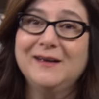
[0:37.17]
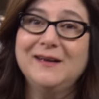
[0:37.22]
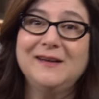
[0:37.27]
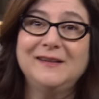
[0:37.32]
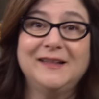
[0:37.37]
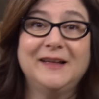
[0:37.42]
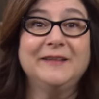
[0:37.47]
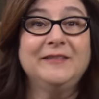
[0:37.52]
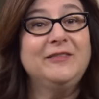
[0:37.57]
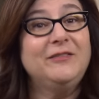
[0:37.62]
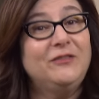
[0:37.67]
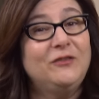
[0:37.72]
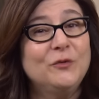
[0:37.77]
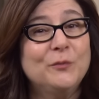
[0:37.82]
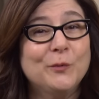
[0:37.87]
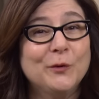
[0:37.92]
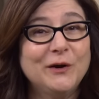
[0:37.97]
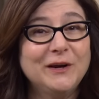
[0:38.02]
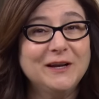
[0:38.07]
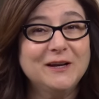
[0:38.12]
That's super
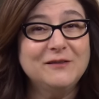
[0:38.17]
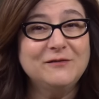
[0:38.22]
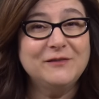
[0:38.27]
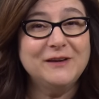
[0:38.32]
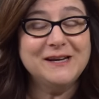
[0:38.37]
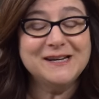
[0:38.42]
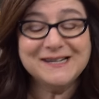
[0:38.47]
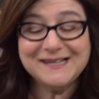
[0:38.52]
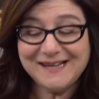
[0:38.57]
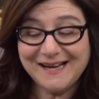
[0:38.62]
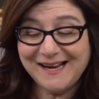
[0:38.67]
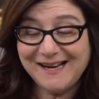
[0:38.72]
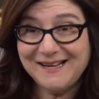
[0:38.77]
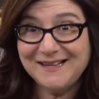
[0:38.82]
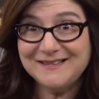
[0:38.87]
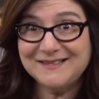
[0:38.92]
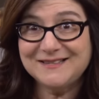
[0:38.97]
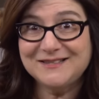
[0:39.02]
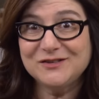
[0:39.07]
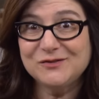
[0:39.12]
inconvenient and it's
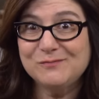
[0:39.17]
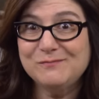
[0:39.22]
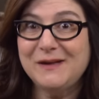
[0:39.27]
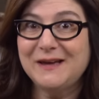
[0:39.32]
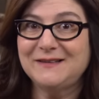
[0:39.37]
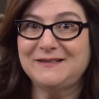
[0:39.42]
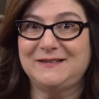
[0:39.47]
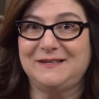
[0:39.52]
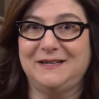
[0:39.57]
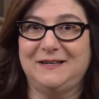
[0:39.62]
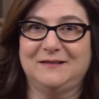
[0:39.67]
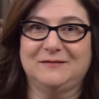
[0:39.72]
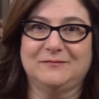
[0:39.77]
still messy.